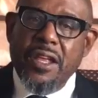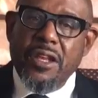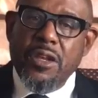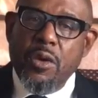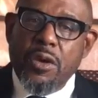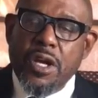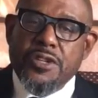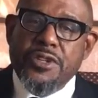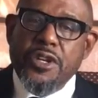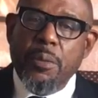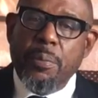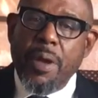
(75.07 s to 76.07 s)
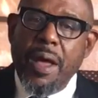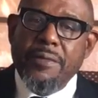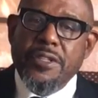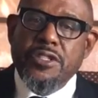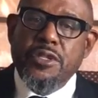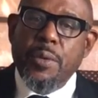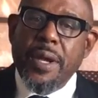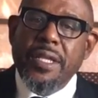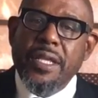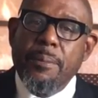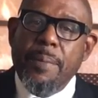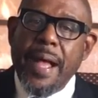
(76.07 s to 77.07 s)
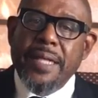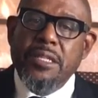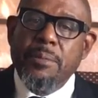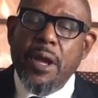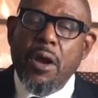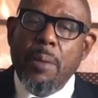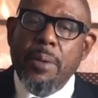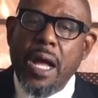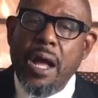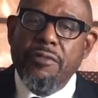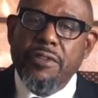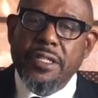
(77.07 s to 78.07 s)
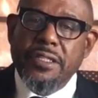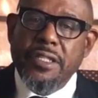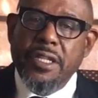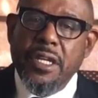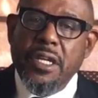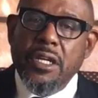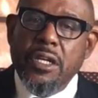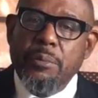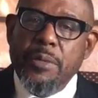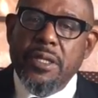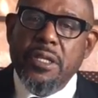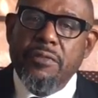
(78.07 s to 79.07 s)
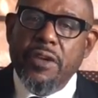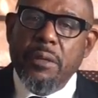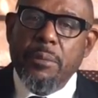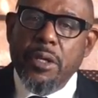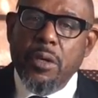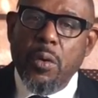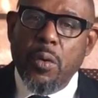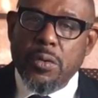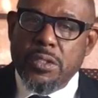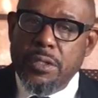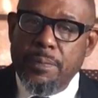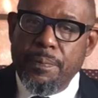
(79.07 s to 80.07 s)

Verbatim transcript: no country or province directly impacted by armed conflict could meet the development goals.